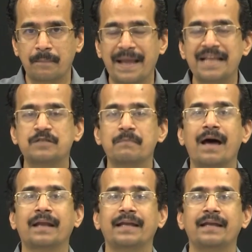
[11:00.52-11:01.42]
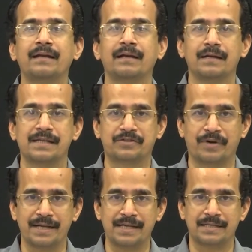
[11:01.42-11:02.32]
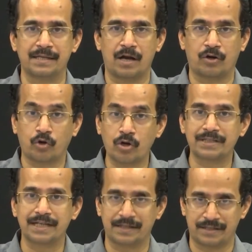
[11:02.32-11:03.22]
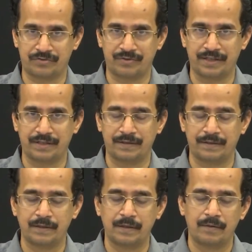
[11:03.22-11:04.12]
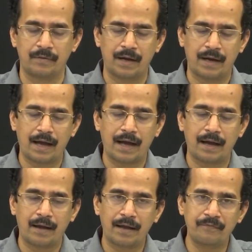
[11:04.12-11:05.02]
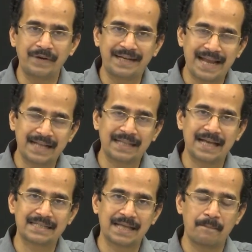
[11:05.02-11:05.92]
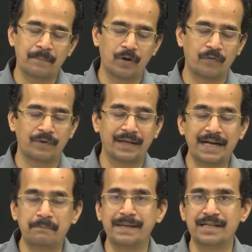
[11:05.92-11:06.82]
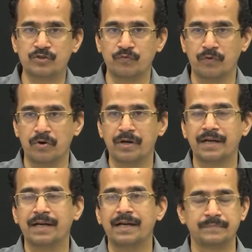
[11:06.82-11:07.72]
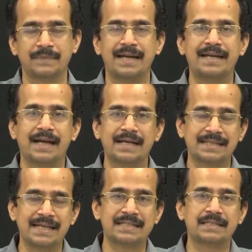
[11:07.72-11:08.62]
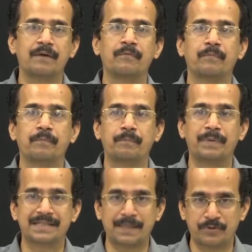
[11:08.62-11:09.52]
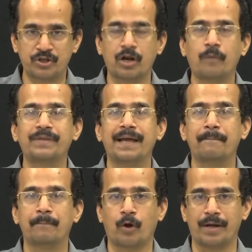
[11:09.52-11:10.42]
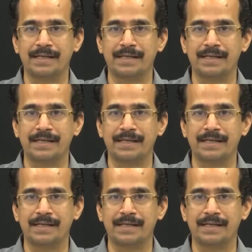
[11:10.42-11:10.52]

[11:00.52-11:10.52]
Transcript: of the employees on five things related to their own experience, related to the management and the organizational policy. If we look at the